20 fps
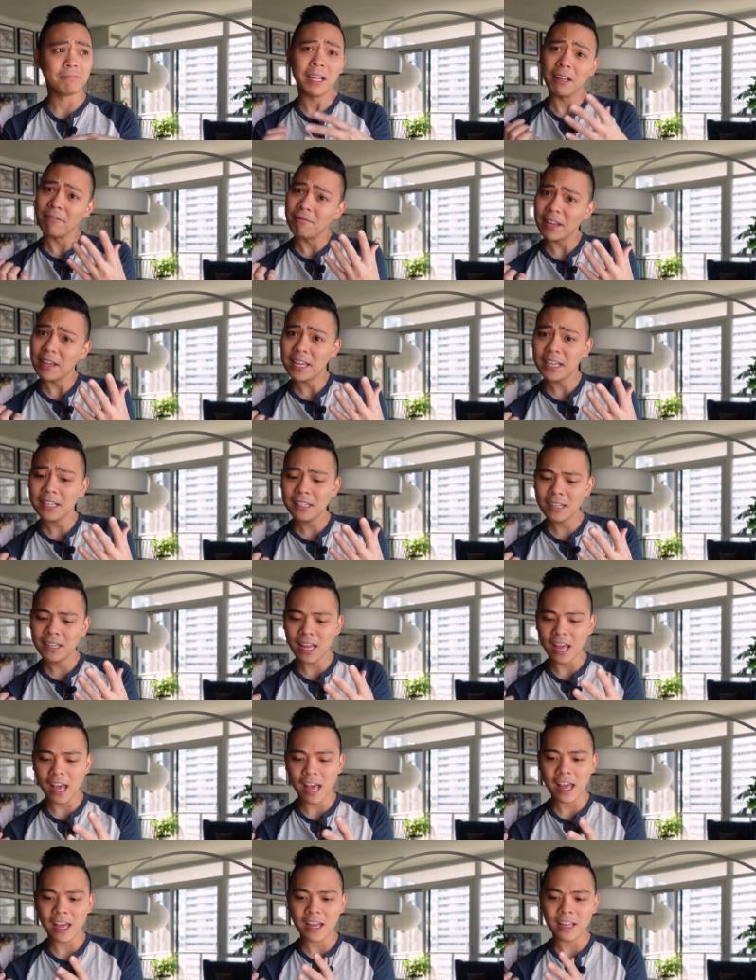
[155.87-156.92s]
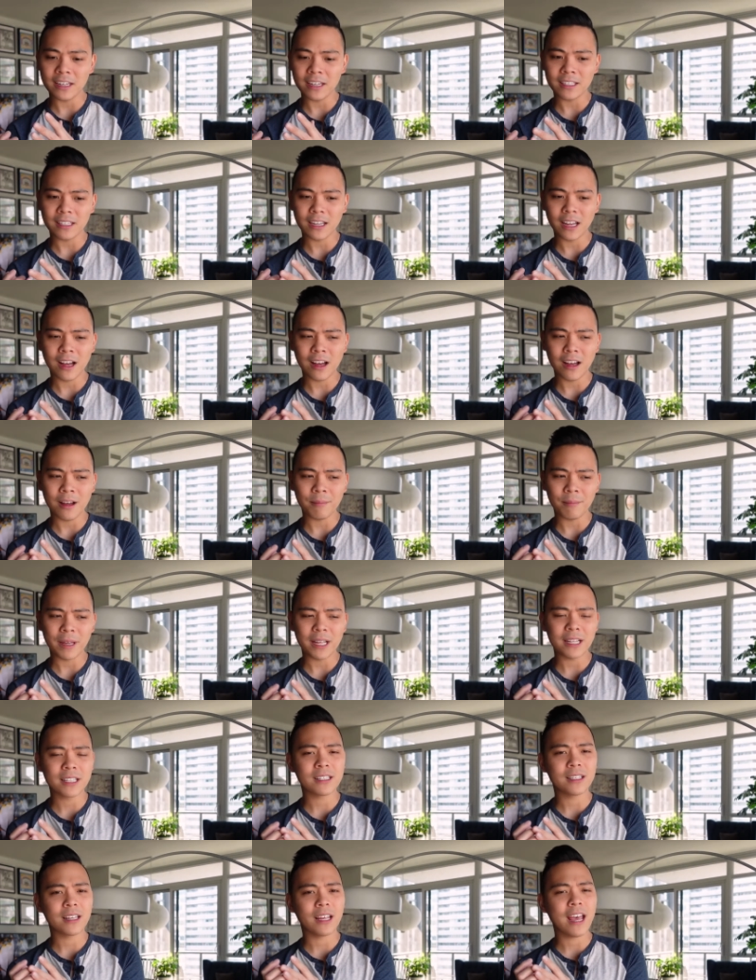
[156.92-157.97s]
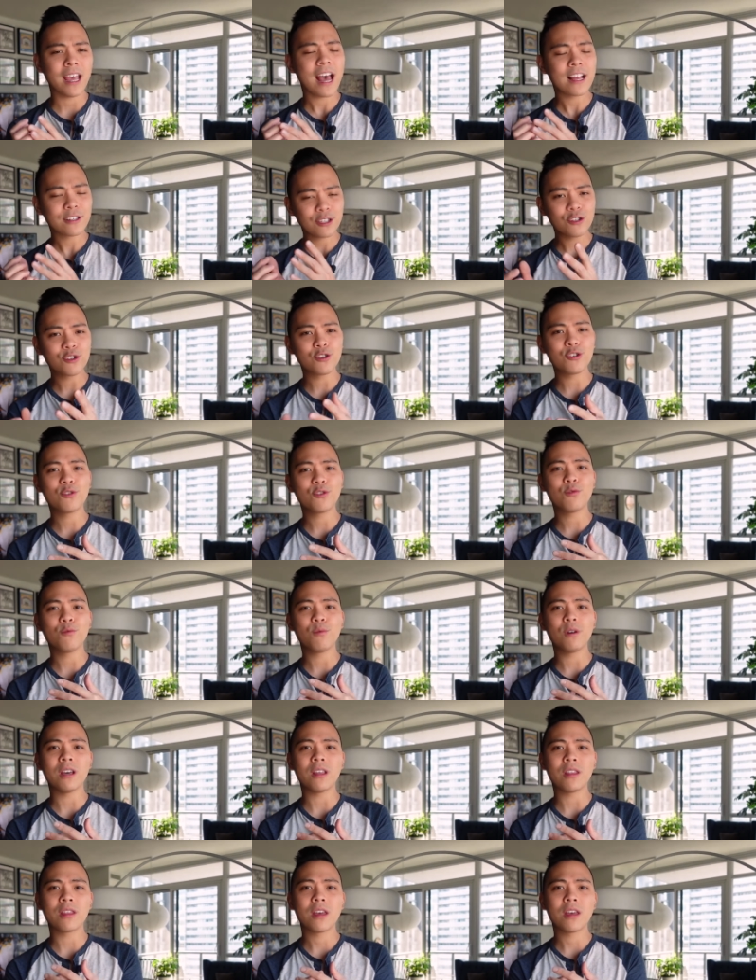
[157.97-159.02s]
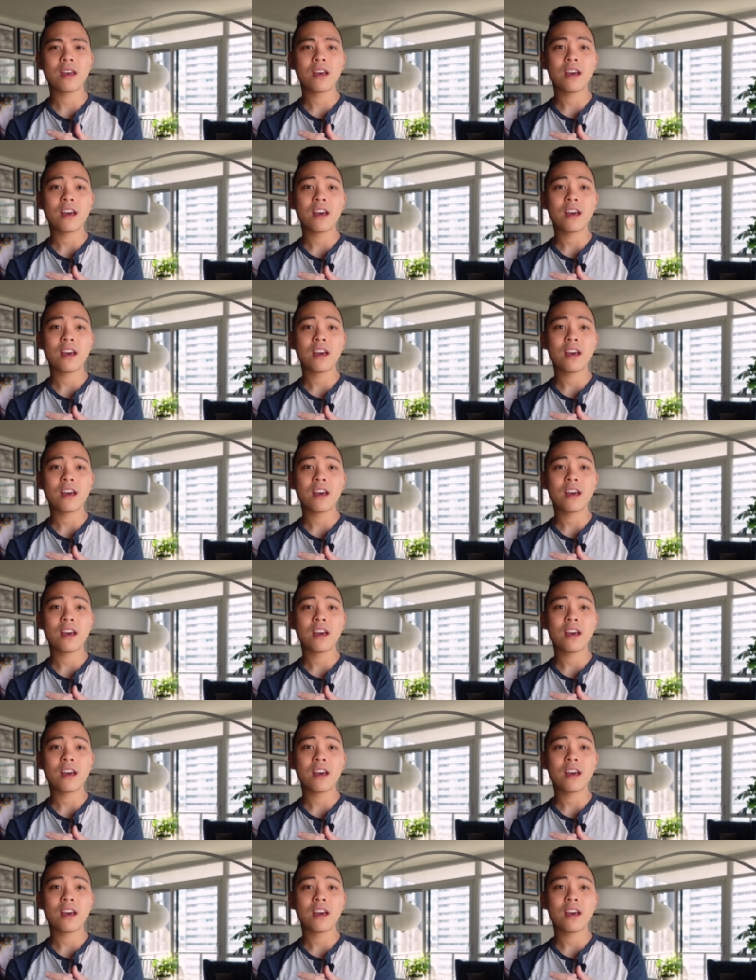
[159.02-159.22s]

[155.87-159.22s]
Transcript: live in, and um, it's it has to do with